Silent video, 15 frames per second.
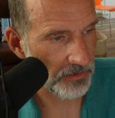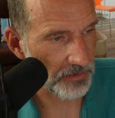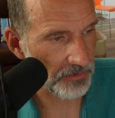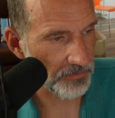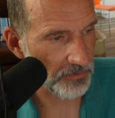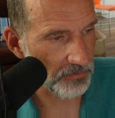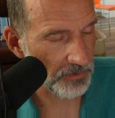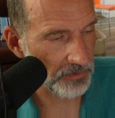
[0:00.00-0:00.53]

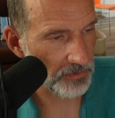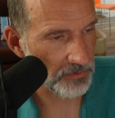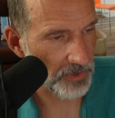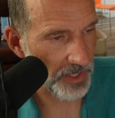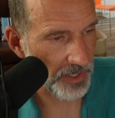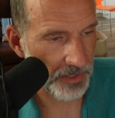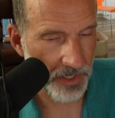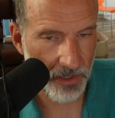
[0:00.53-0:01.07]
if you want to
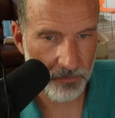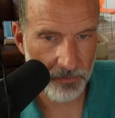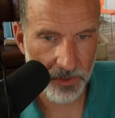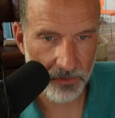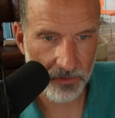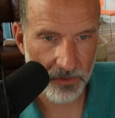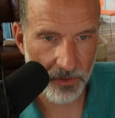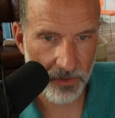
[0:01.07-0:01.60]
check it out, but I'll
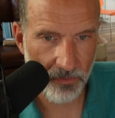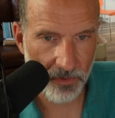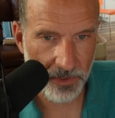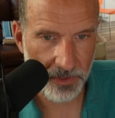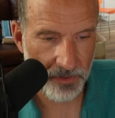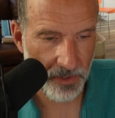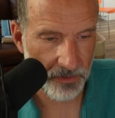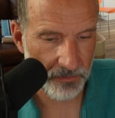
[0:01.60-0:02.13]
show you what
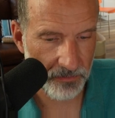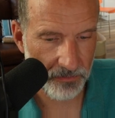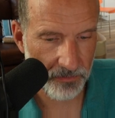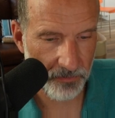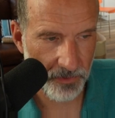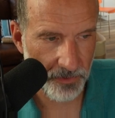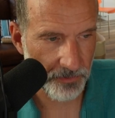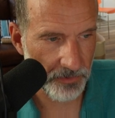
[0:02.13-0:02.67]
it does. So
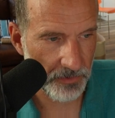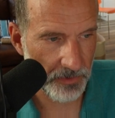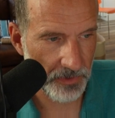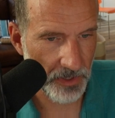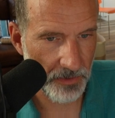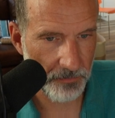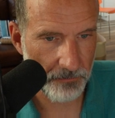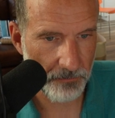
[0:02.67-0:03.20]
we will
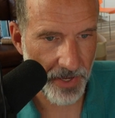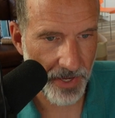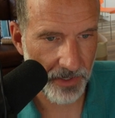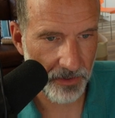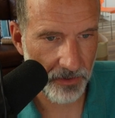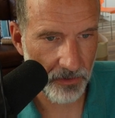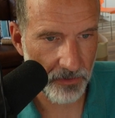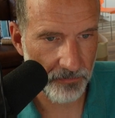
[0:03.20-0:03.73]
come
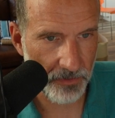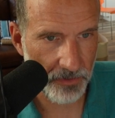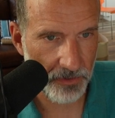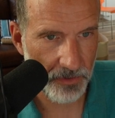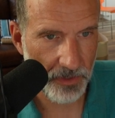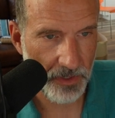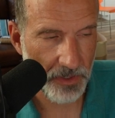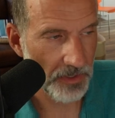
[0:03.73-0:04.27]
back
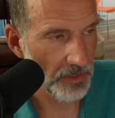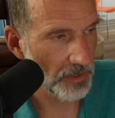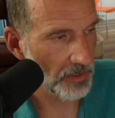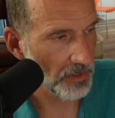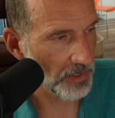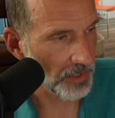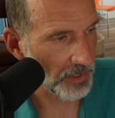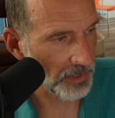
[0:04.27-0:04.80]
over,
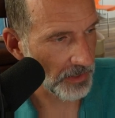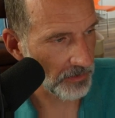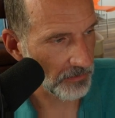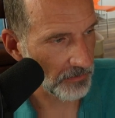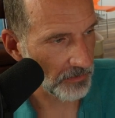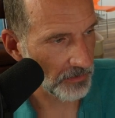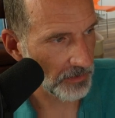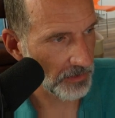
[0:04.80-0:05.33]

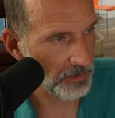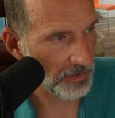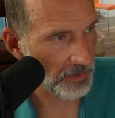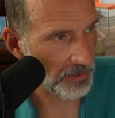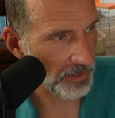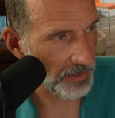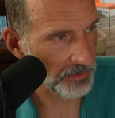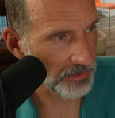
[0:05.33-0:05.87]
and
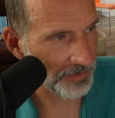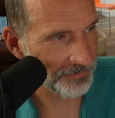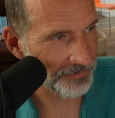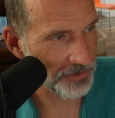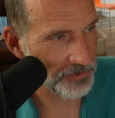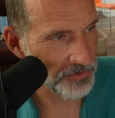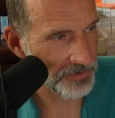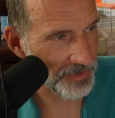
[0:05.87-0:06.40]
it lives
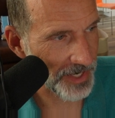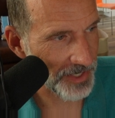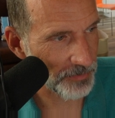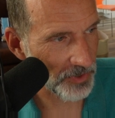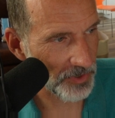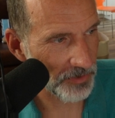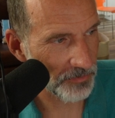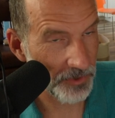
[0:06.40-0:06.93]
in your
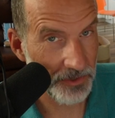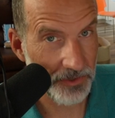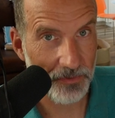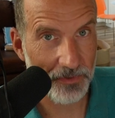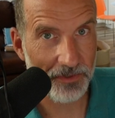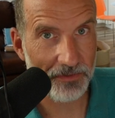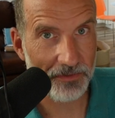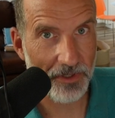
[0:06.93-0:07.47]
sidebar once you
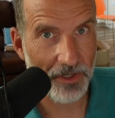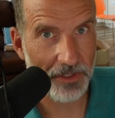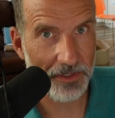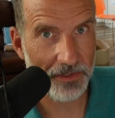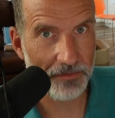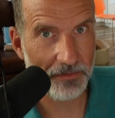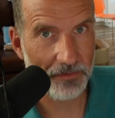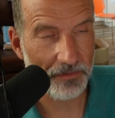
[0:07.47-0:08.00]
install
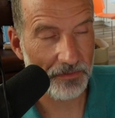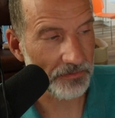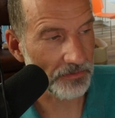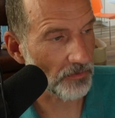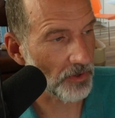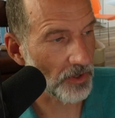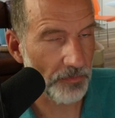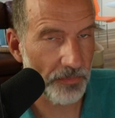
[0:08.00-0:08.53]
it.
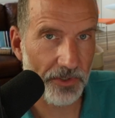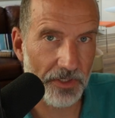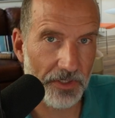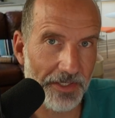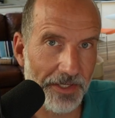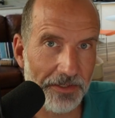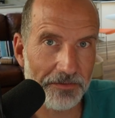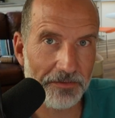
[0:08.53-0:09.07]
So I'll put a
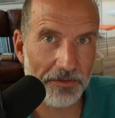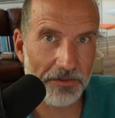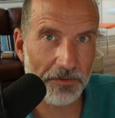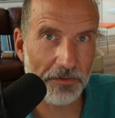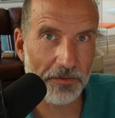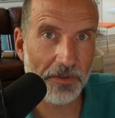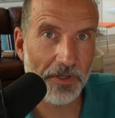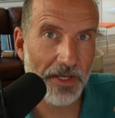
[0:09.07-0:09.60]
link to